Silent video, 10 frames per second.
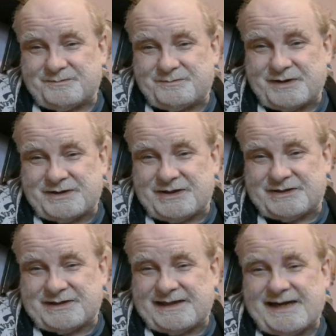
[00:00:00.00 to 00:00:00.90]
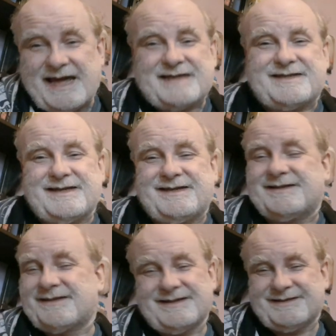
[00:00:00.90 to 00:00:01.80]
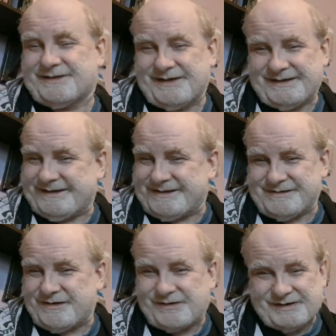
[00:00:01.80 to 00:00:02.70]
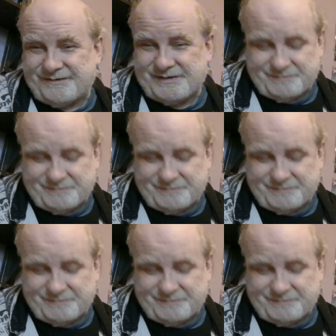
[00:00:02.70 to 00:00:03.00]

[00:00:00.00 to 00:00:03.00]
British classic, as they say. You've got to have your